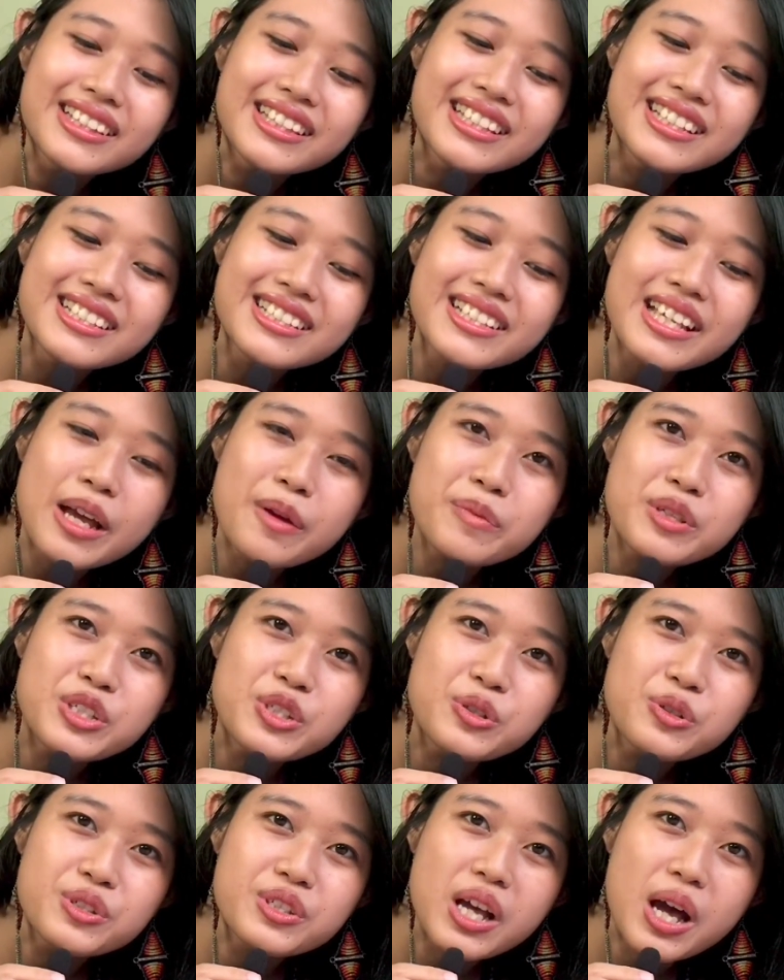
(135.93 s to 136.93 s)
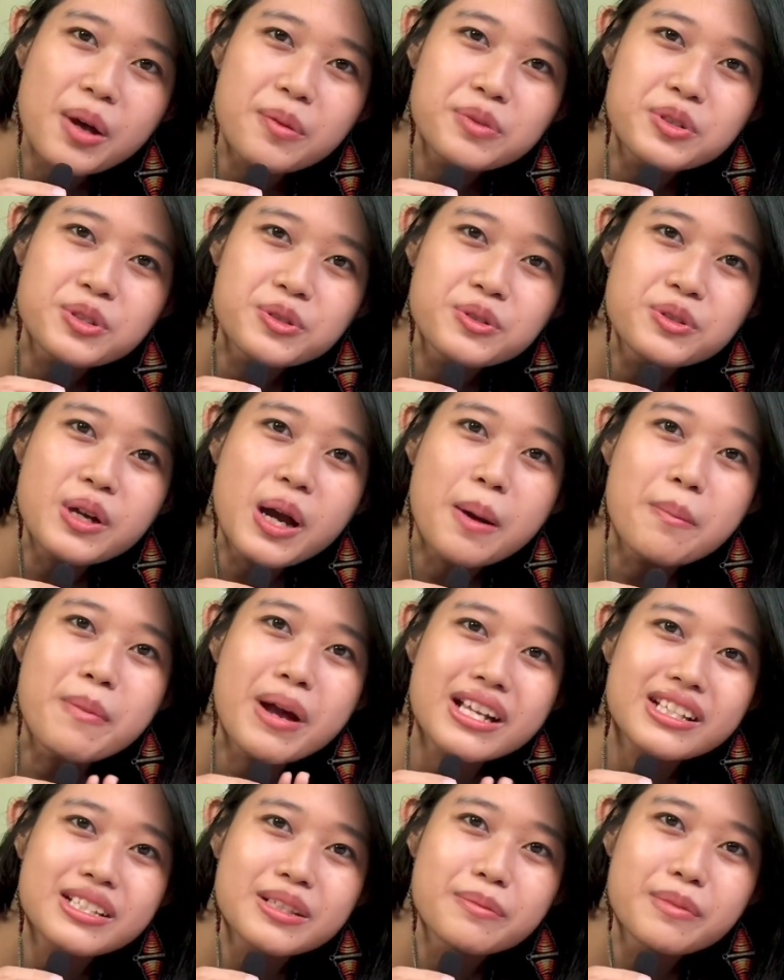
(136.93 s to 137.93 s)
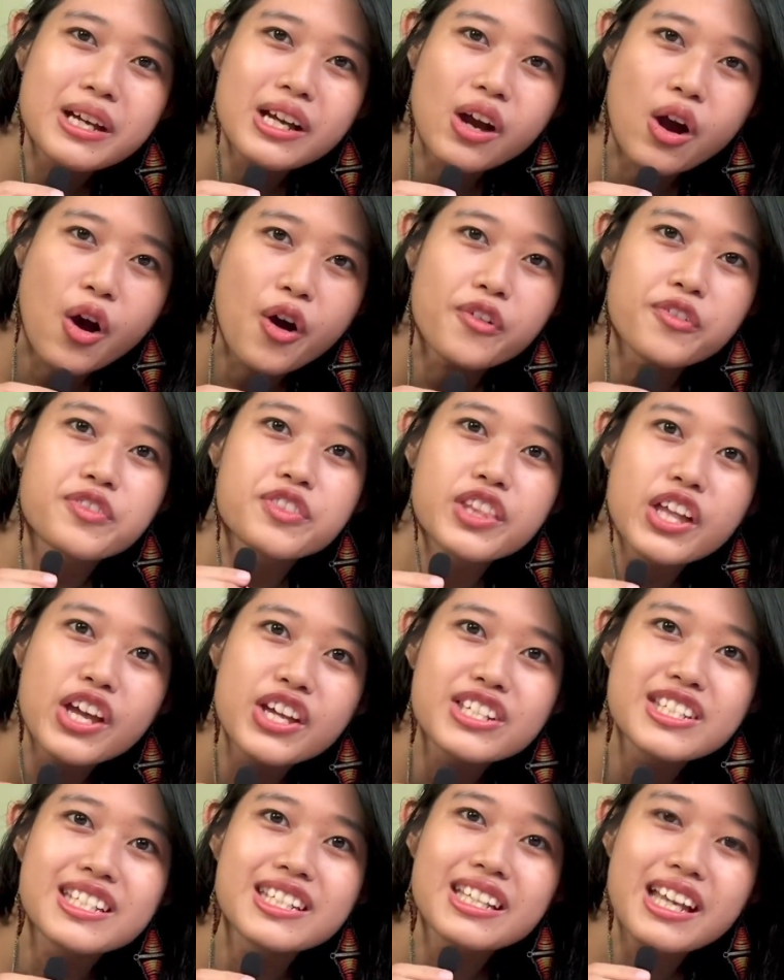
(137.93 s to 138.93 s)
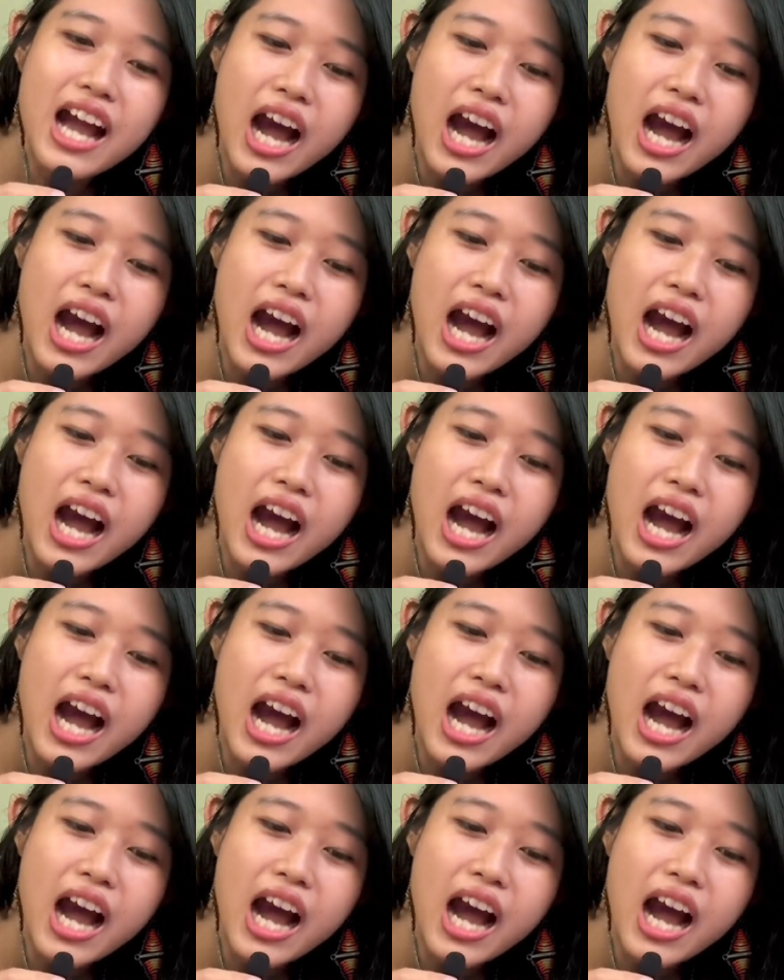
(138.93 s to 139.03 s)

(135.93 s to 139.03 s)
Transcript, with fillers: this can be used up to a maximum of 30